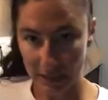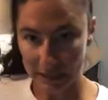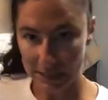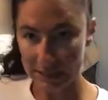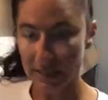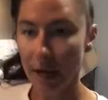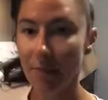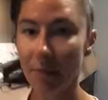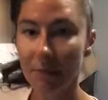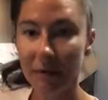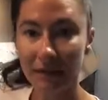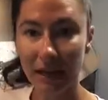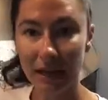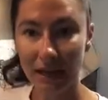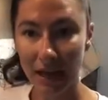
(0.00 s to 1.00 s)
minutes is up, I'm going to
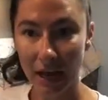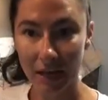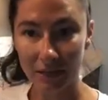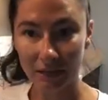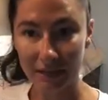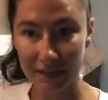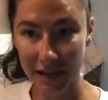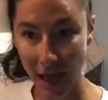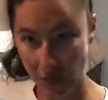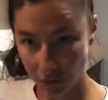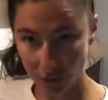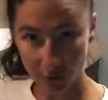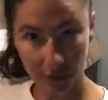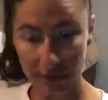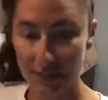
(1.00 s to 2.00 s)
let it kind of
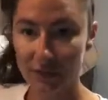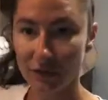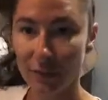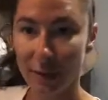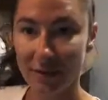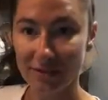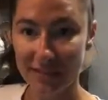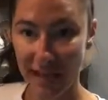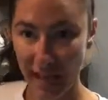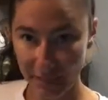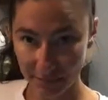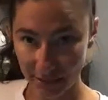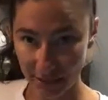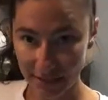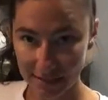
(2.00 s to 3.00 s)
natural release for about 10
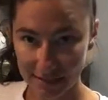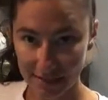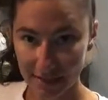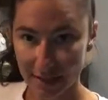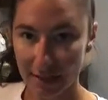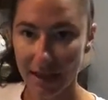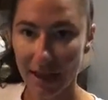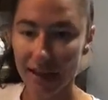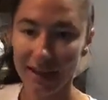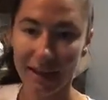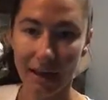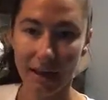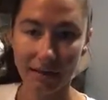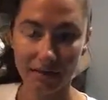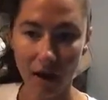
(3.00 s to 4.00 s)
minutes. And
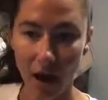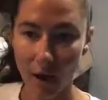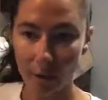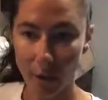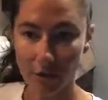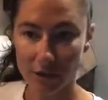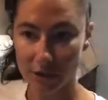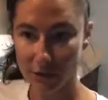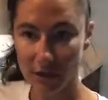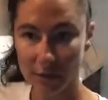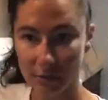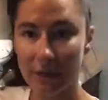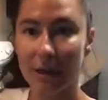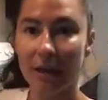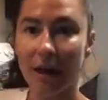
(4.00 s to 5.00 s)
again, I'll post this
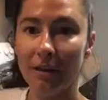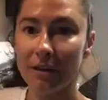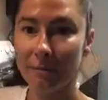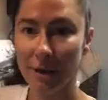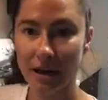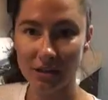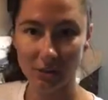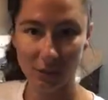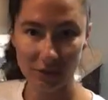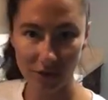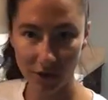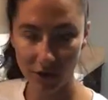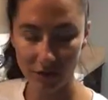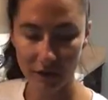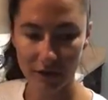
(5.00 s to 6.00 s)
recipe in a healthy fashion when it's
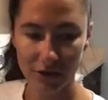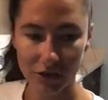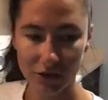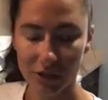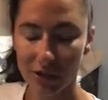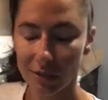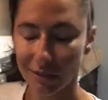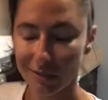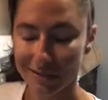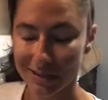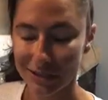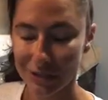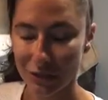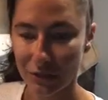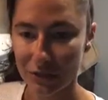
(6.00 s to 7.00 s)
all finished, once I
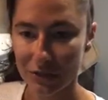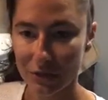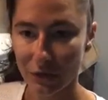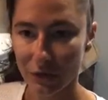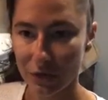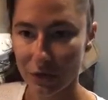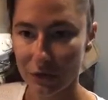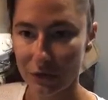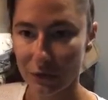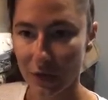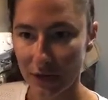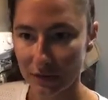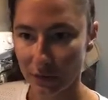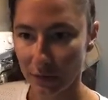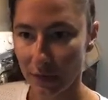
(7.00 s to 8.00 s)
shoot it. So for those of you
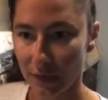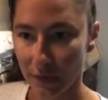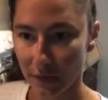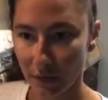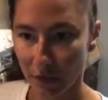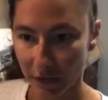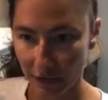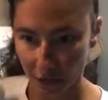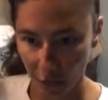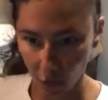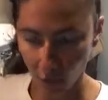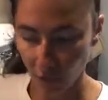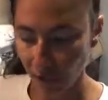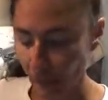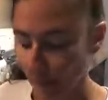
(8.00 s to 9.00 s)
guys who are in there, you'll get the
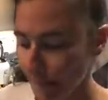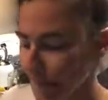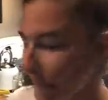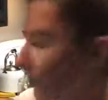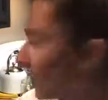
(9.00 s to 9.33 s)
whole thing.